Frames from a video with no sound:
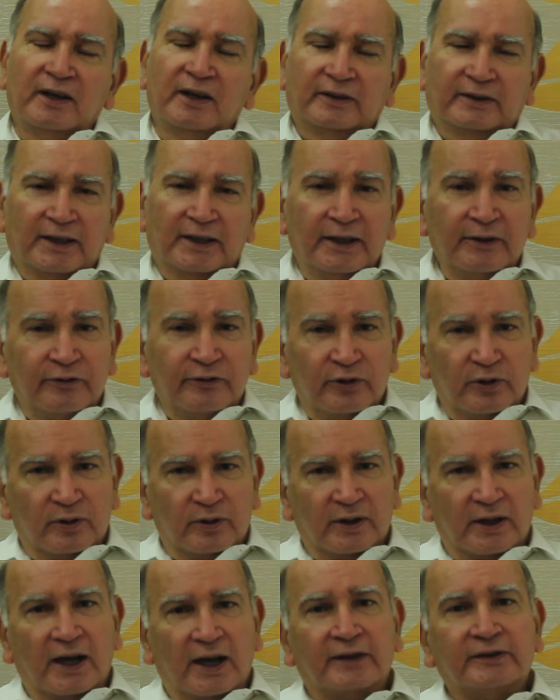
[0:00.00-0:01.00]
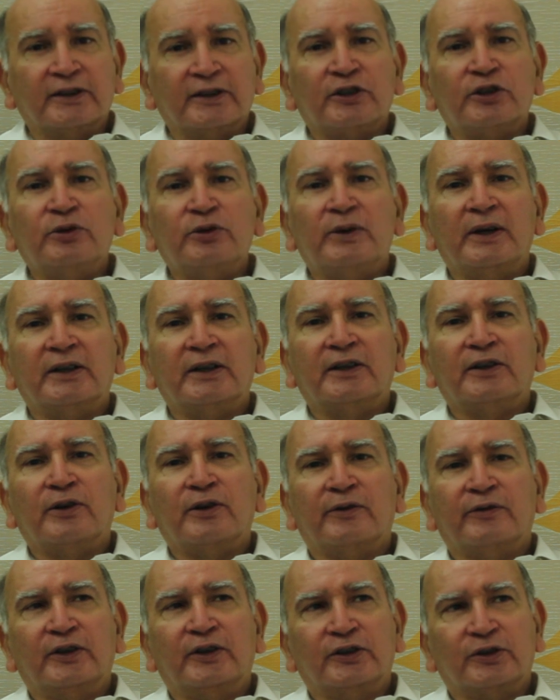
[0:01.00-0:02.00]
Therefore, as a curator
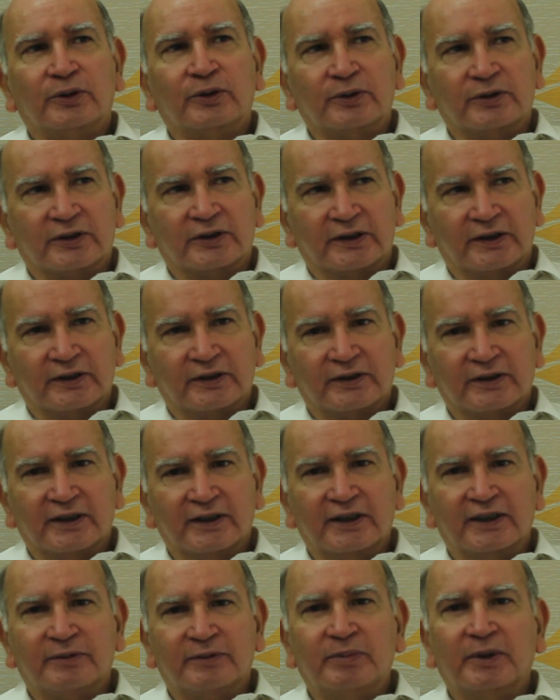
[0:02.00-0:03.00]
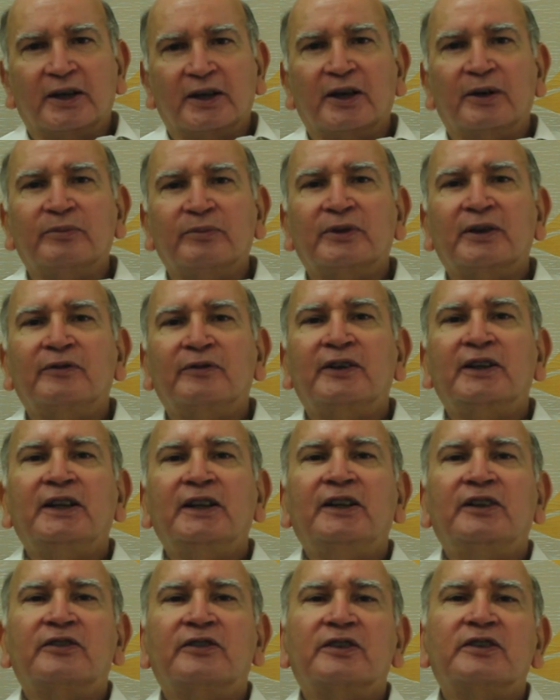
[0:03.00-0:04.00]
of resources, it becomes a very
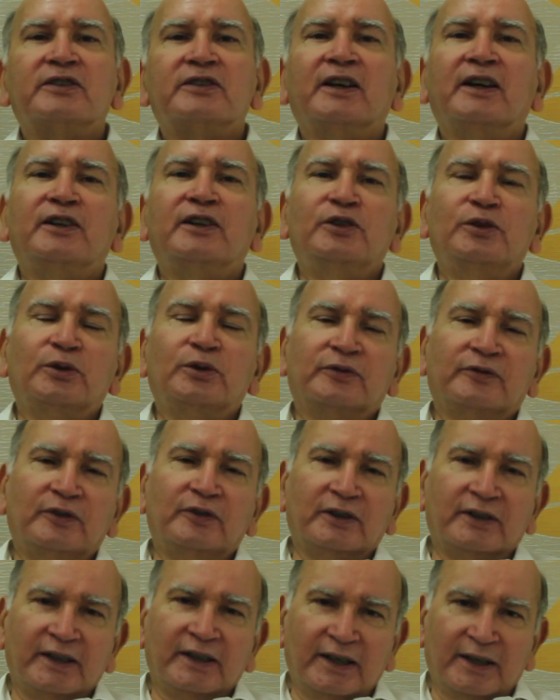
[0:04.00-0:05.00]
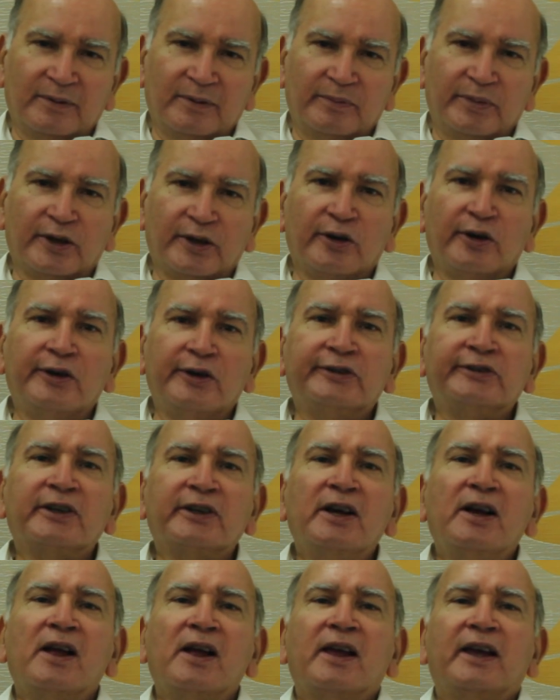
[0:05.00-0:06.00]
interesting and useful thing because
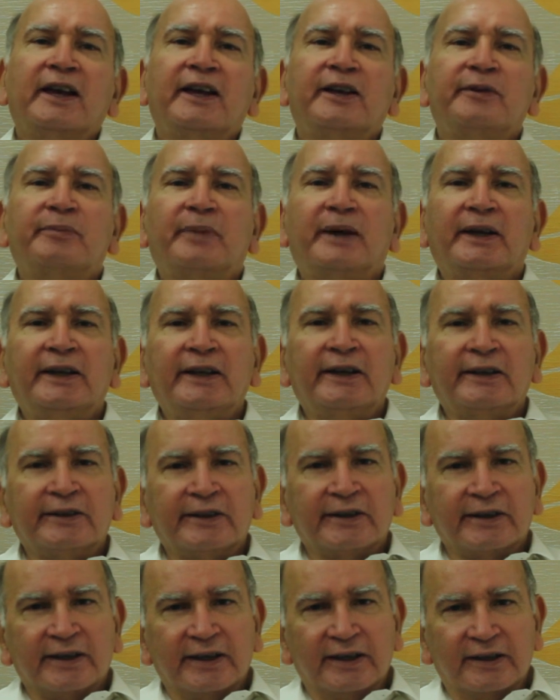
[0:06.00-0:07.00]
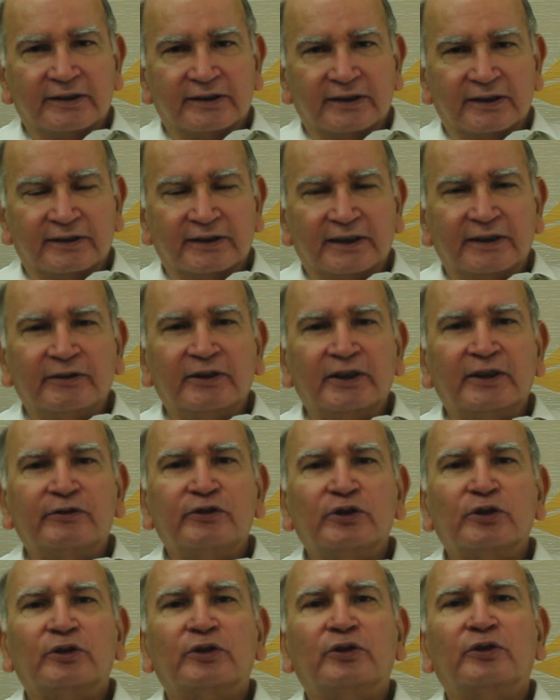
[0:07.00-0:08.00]
in many other cases, even if
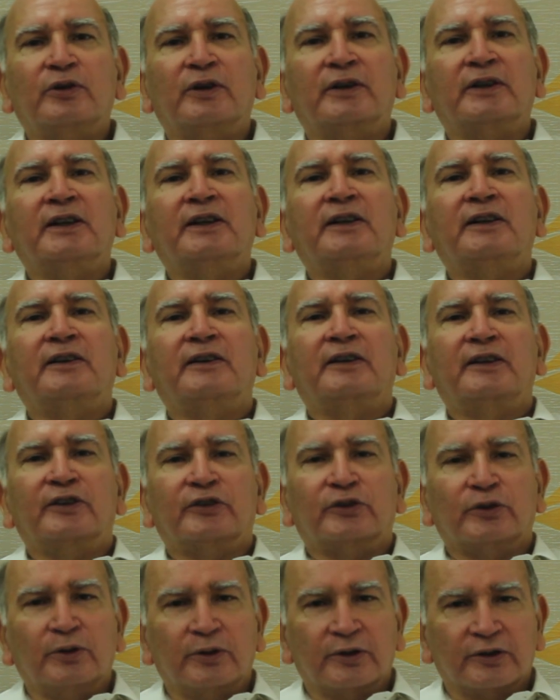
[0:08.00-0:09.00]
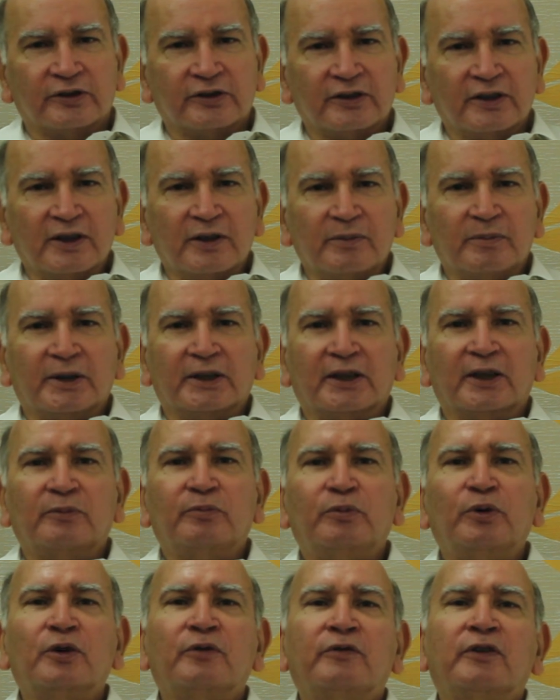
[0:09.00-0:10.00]
you curated a resource, but that
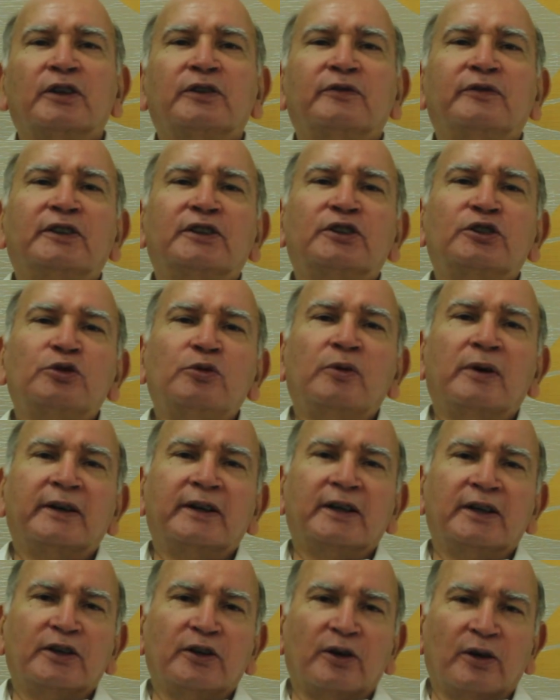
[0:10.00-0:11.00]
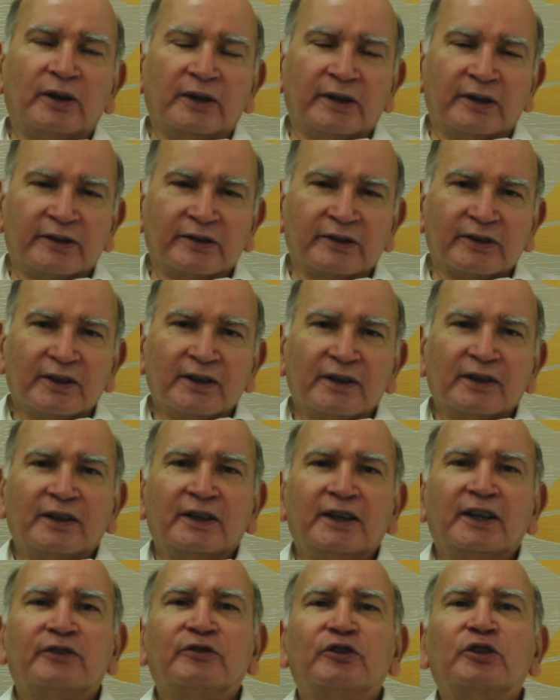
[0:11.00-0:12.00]
book was worth $200,
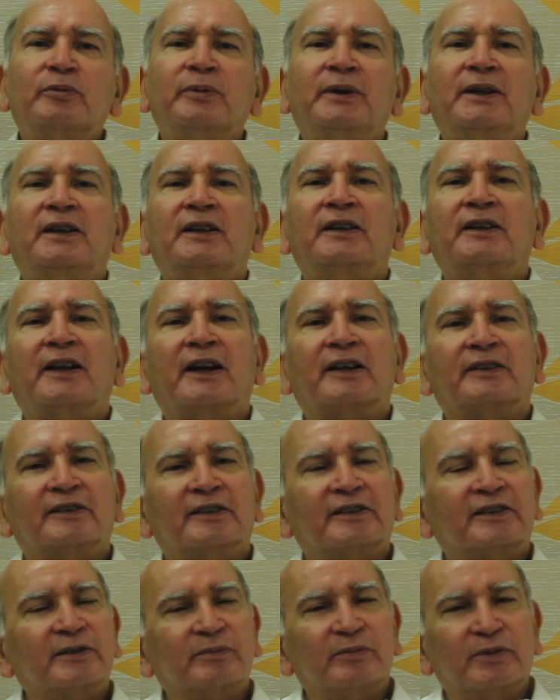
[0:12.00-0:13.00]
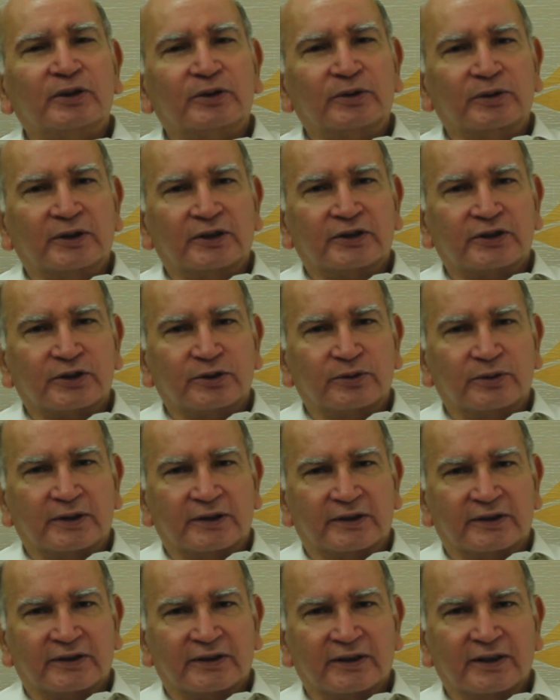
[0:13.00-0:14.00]
it would be inaccessible to the
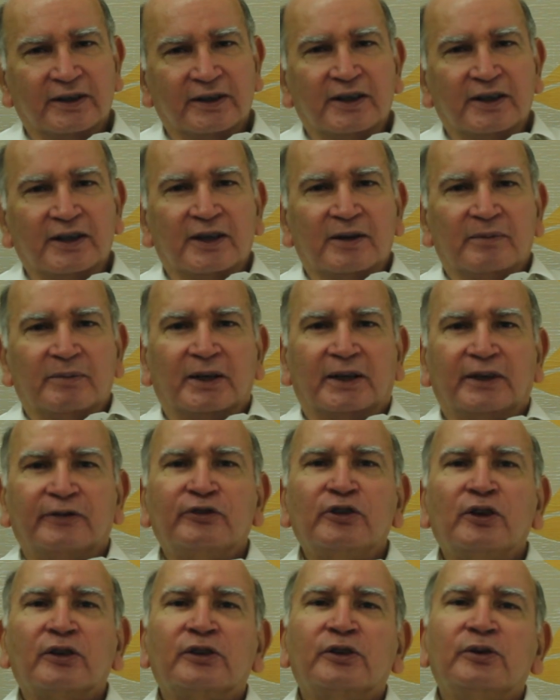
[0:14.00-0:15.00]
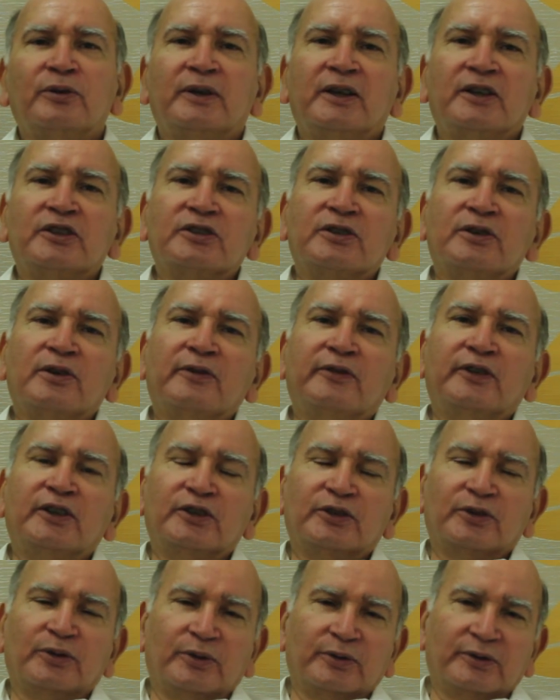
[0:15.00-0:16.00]
students. But if your curation of
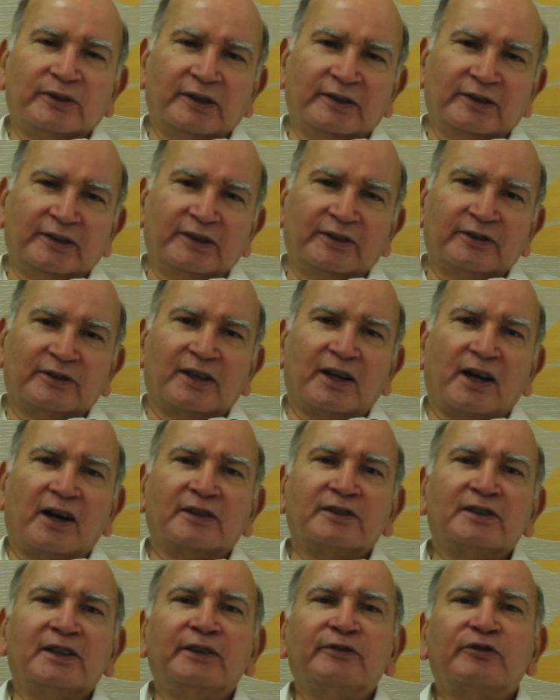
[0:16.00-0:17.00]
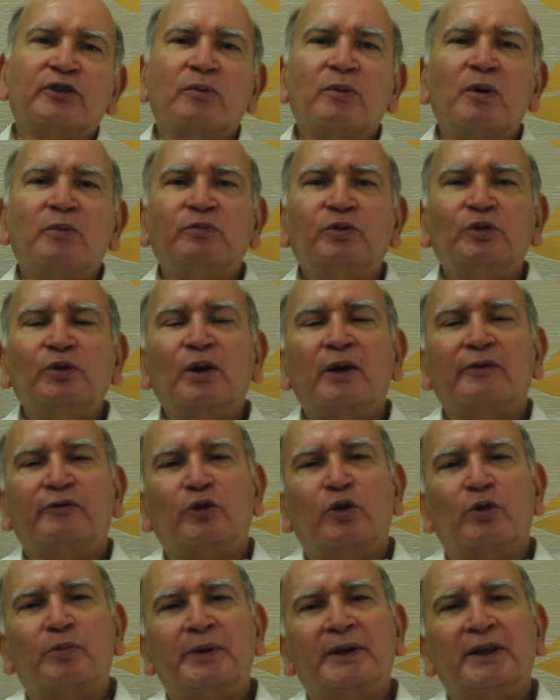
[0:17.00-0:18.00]
resources is largely from a pool of
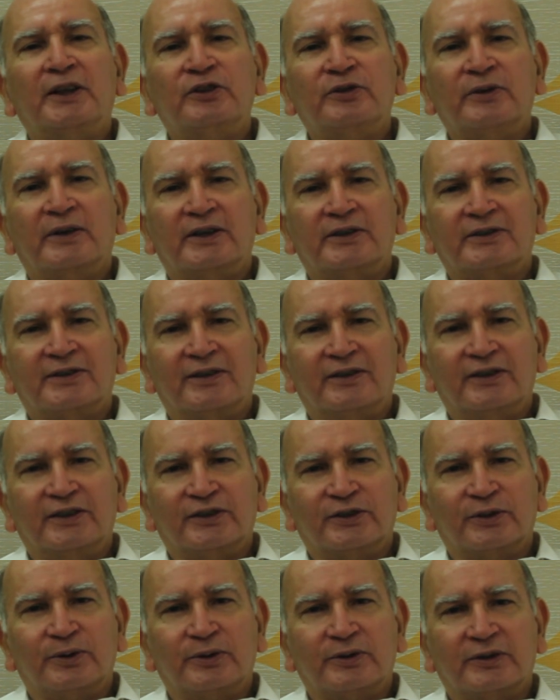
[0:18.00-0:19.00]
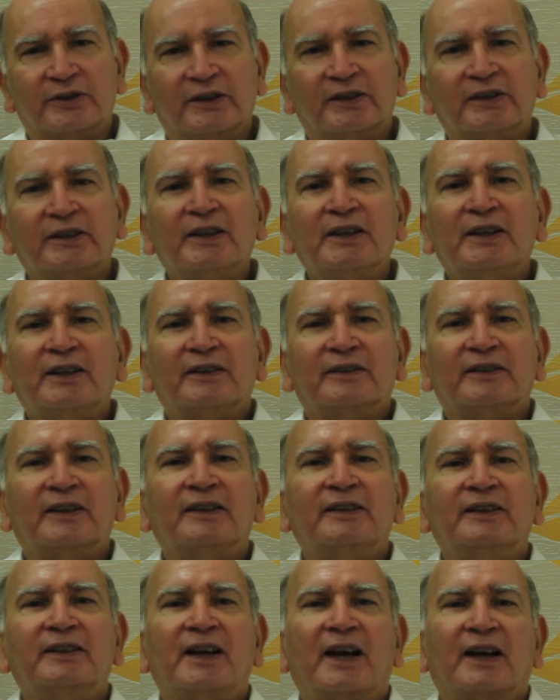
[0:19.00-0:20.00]
open education resources, then
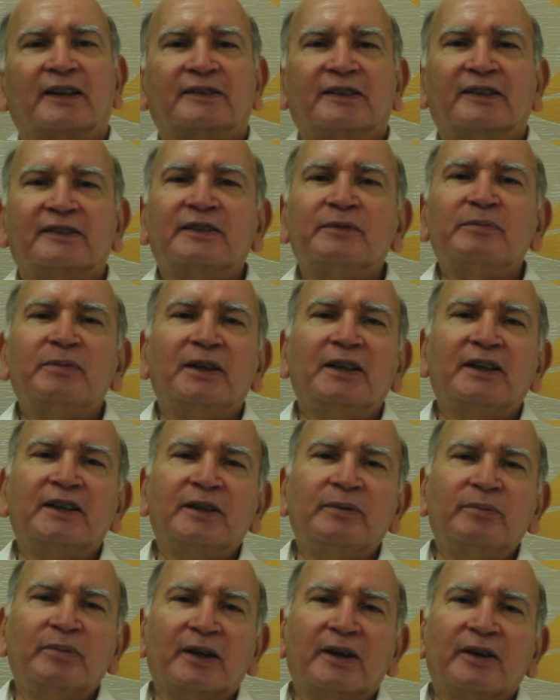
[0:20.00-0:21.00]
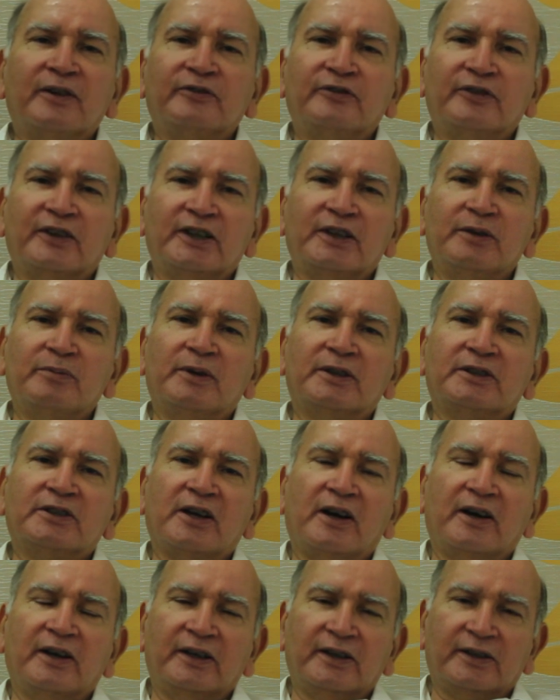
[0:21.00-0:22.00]
the accessibility becomes very much
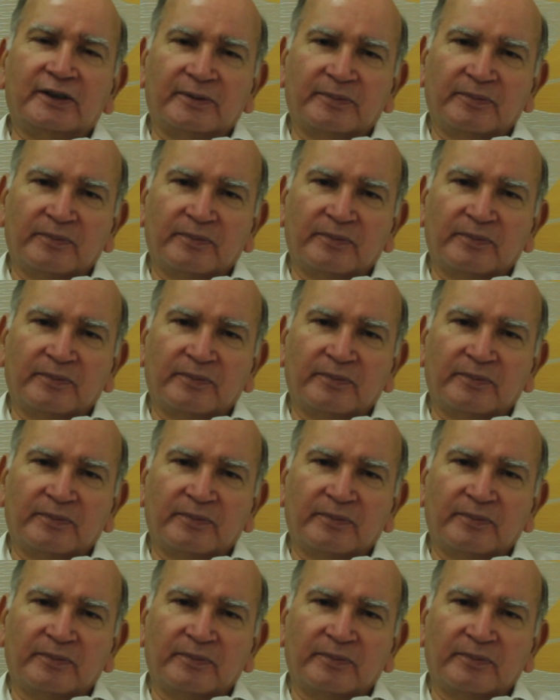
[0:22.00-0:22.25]
higher.